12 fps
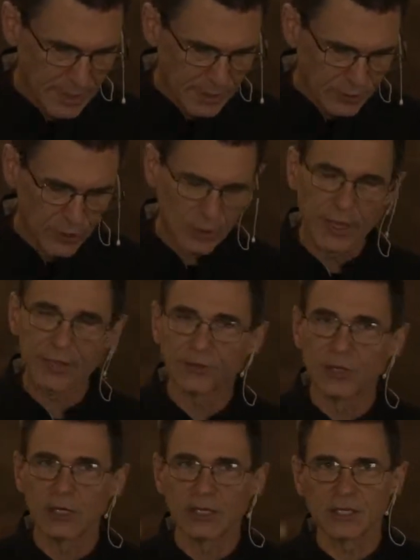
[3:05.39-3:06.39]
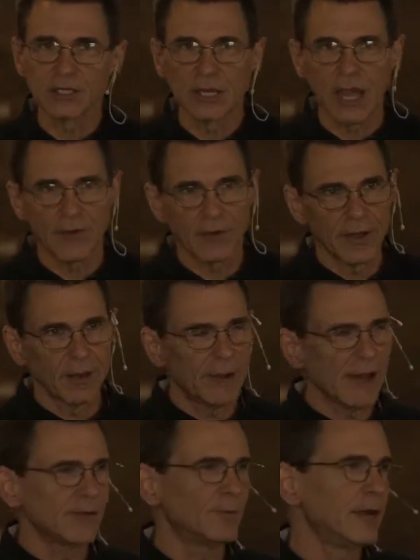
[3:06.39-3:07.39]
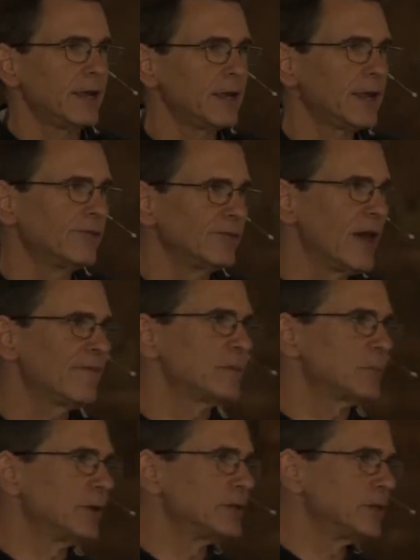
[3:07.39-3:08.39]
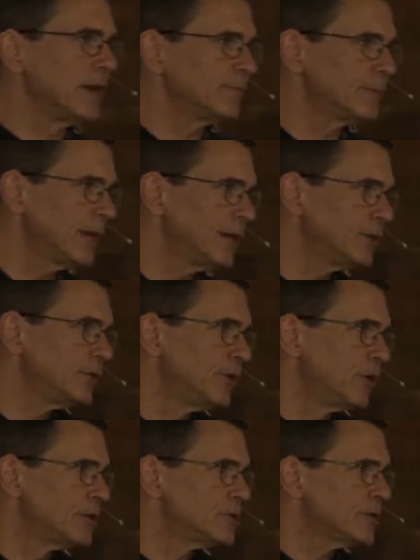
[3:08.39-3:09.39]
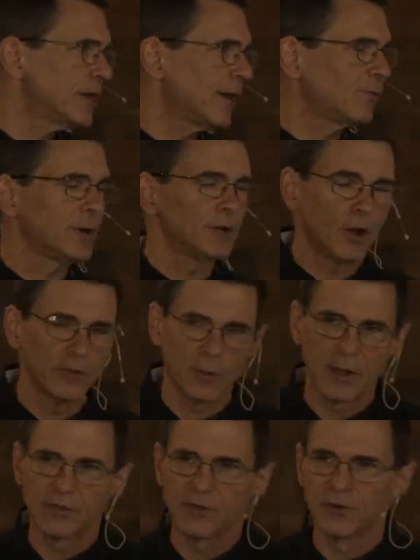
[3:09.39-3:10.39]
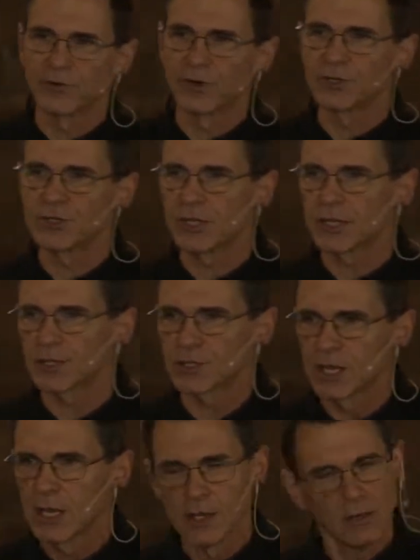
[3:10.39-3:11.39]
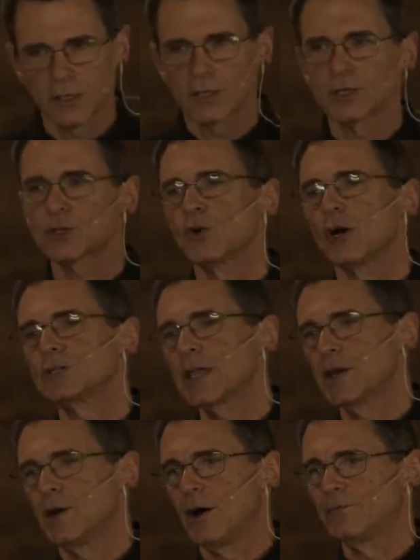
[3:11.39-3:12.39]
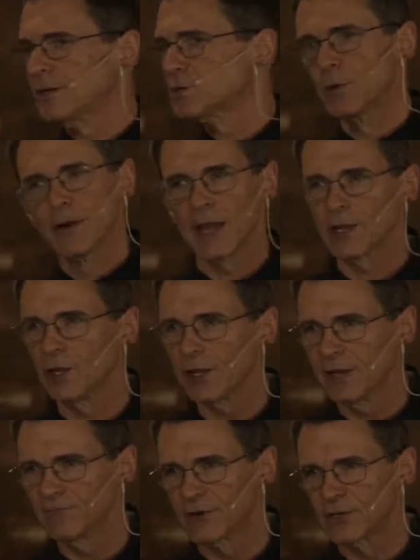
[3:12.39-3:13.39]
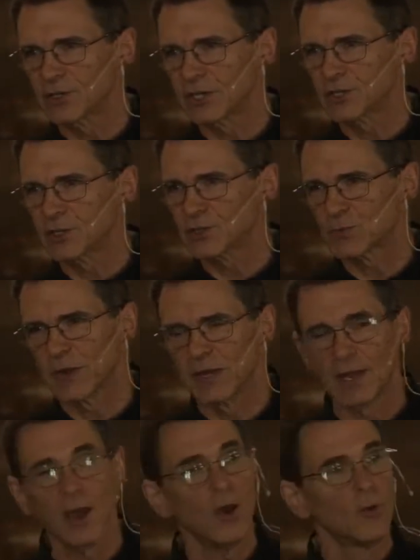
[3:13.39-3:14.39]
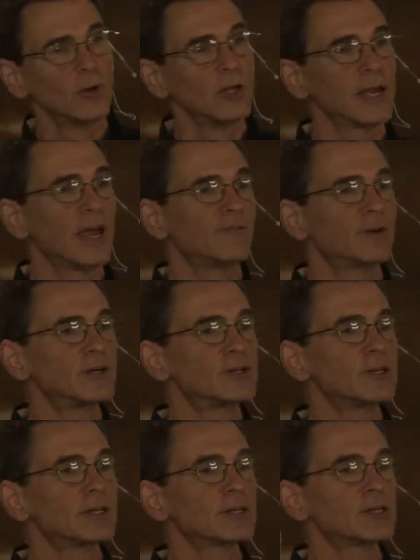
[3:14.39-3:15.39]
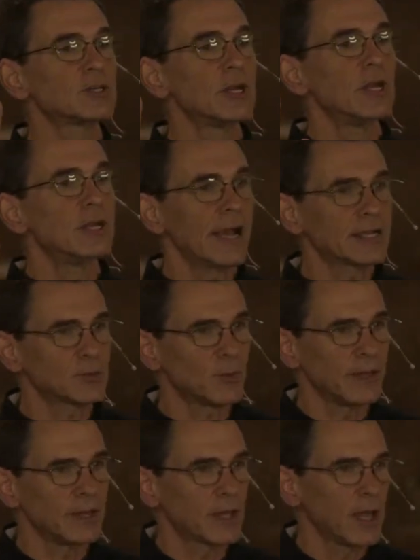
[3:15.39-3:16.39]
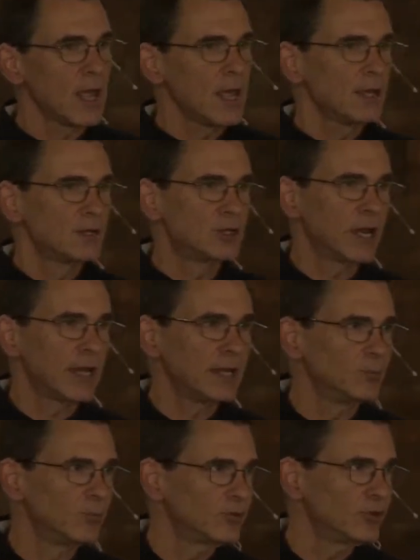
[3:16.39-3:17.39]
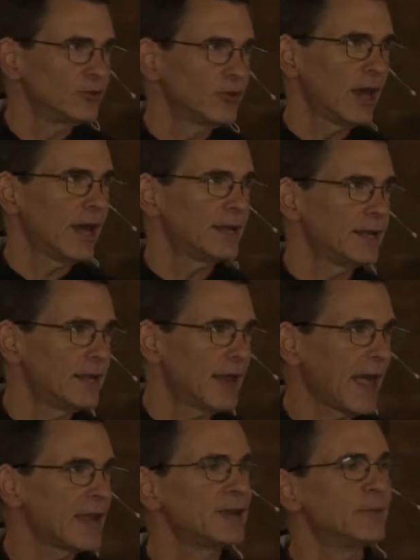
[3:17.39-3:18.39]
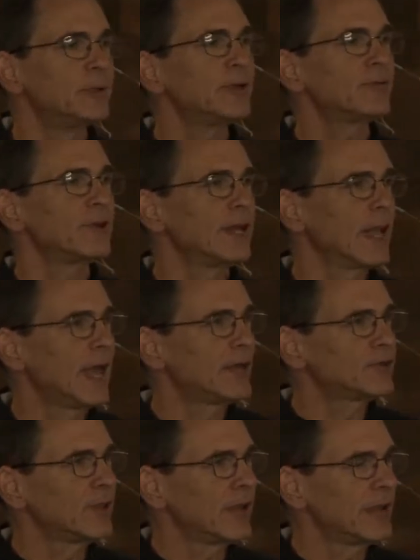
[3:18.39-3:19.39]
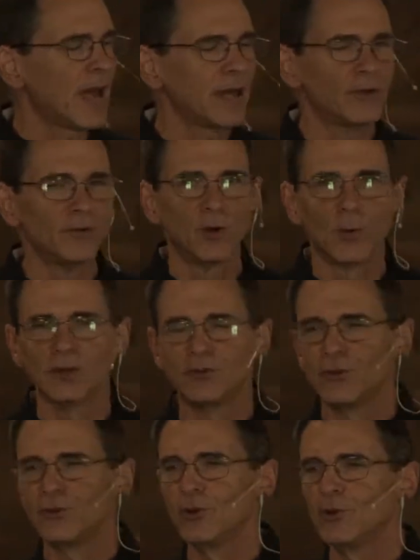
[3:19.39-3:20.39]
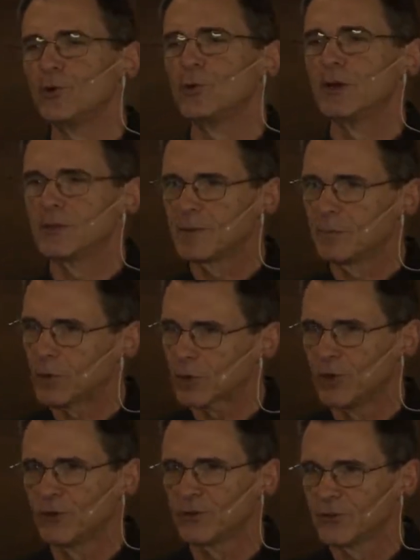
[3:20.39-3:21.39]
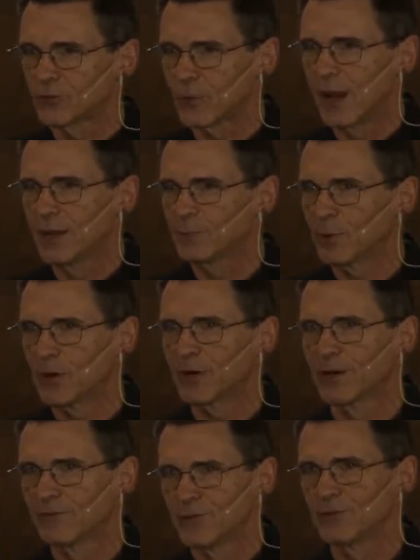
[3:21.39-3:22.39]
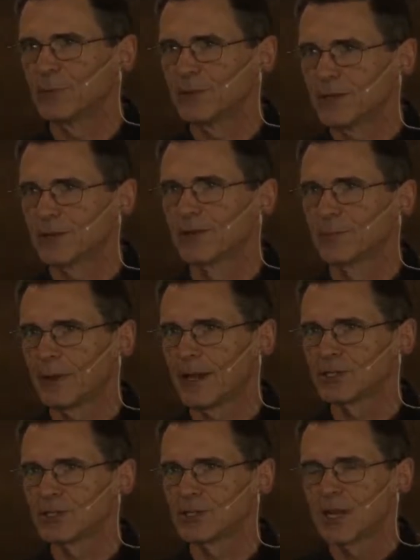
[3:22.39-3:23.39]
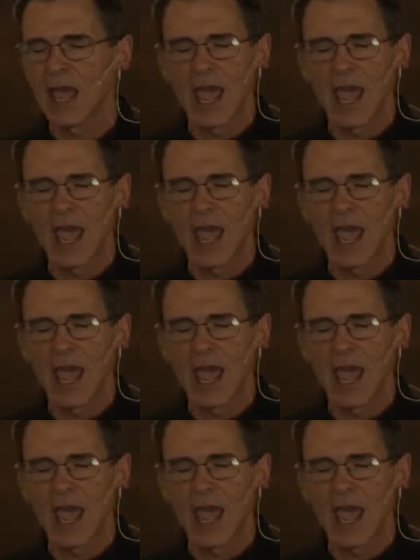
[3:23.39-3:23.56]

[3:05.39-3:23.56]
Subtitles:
So let's look at this together. Now, by the way, if you have the printed update, you notice that I went all the way through verse 6. You can just cross that off because we're not looking at verse 6 this week. We're looking at verse 6 next week. James decided, had an epiphany last night. I don't know what to do with the pearls and swine part of this particular passage.